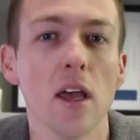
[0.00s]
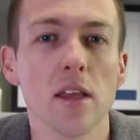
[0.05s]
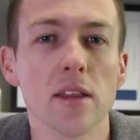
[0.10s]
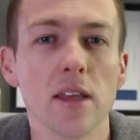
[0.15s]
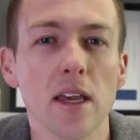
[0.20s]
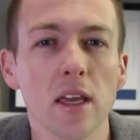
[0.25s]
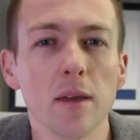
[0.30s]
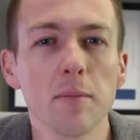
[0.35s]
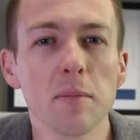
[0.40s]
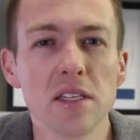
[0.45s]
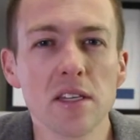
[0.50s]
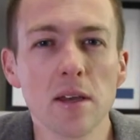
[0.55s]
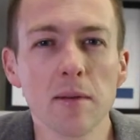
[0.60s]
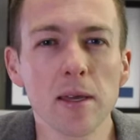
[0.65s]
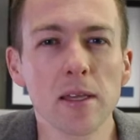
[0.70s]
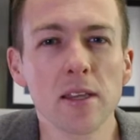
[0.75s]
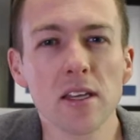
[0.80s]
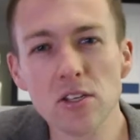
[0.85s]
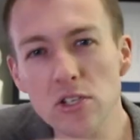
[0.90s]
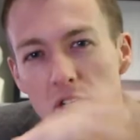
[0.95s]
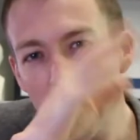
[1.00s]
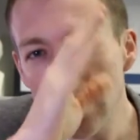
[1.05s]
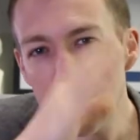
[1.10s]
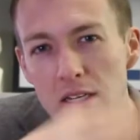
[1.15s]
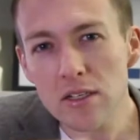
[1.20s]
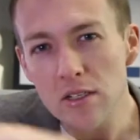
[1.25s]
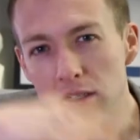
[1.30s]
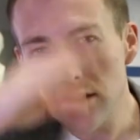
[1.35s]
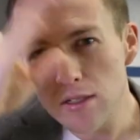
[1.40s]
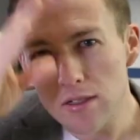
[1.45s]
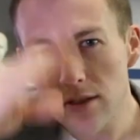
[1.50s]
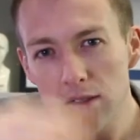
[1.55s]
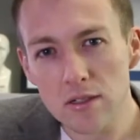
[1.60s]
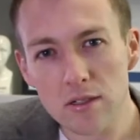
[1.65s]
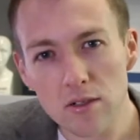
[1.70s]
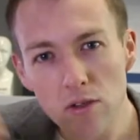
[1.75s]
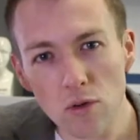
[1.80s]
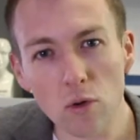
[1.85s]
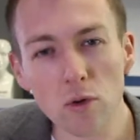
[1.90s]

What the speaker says: They can be something that changes,